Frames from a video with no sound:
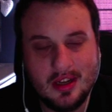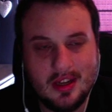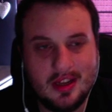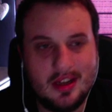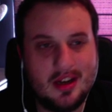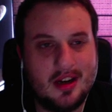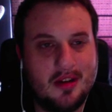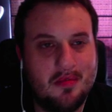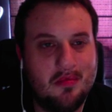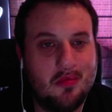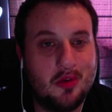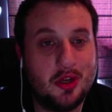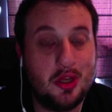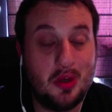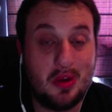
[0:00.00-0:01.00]

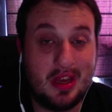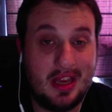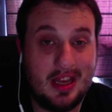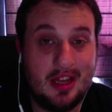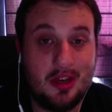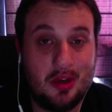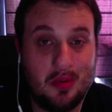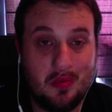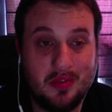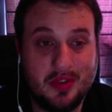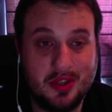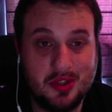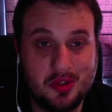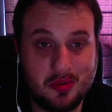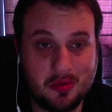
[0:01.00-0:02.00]
what you can do with
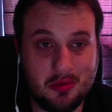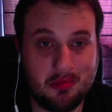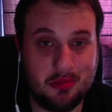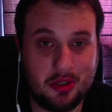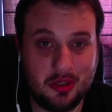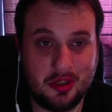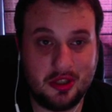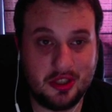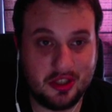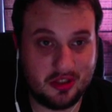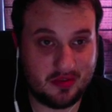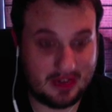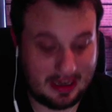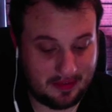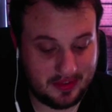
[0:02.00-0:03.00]
this group is you can just
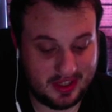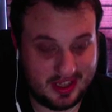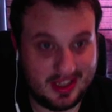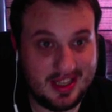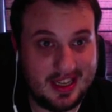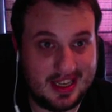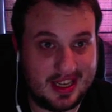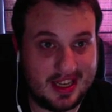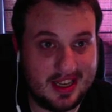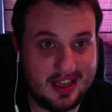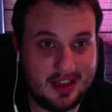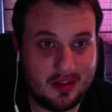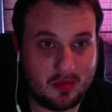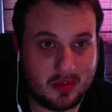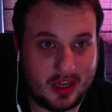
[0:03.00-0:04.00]
grab the link,
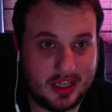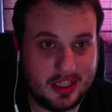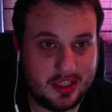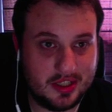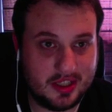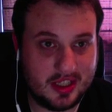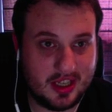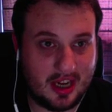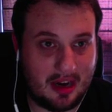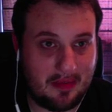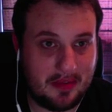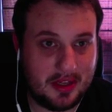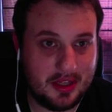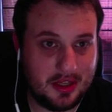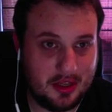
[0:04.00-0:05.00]
right? Just
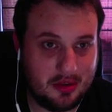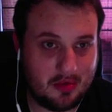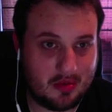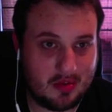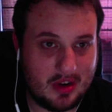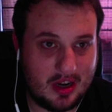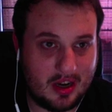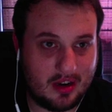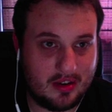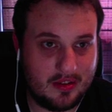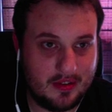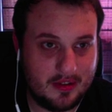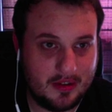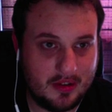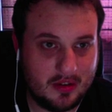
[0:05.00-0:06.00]
copy the URL,
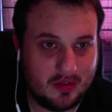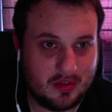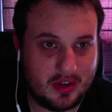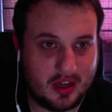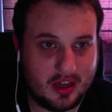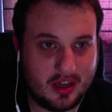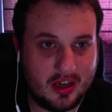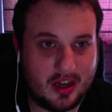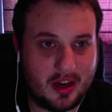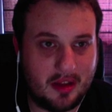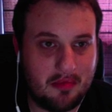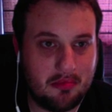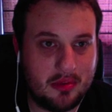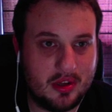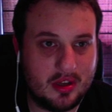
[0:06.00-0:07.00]
not cut
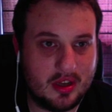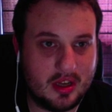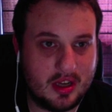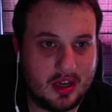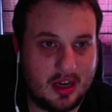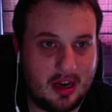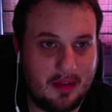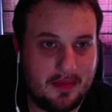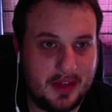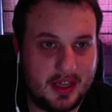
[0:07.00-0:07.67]
it, but copy